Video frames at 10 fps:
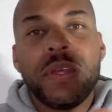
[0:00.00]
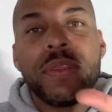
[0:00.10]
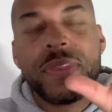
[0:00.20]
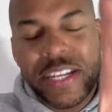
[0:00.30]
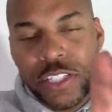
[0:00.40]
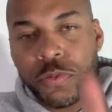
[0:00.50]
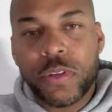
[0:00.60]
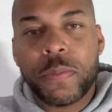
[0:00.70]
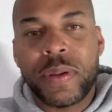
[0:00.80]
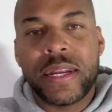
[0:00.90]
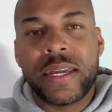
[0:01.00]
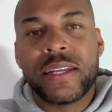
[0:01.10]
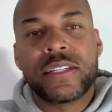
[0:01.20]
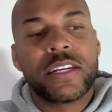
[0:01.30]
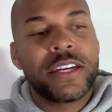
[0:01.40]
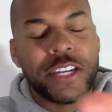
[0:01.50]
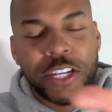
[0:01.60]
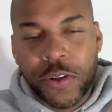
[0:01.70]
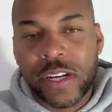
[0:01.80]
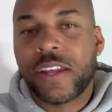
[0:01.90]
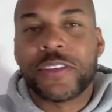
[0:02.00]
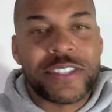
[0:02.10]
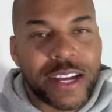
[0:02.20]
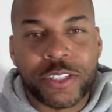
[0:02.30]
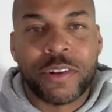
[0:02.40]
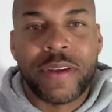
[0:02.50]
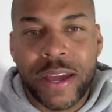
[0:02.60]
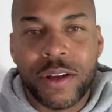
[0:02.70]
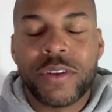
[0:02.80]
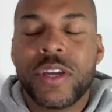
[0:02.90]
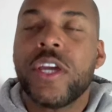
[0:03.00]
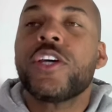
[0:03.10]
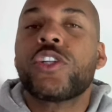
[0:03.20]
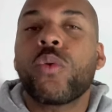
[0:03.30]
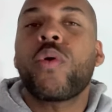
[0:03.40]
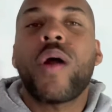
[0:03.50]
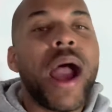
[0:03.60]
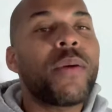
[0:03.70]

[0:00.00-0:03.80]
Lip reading: This is where the pit is. You're in another sector of hell. So where I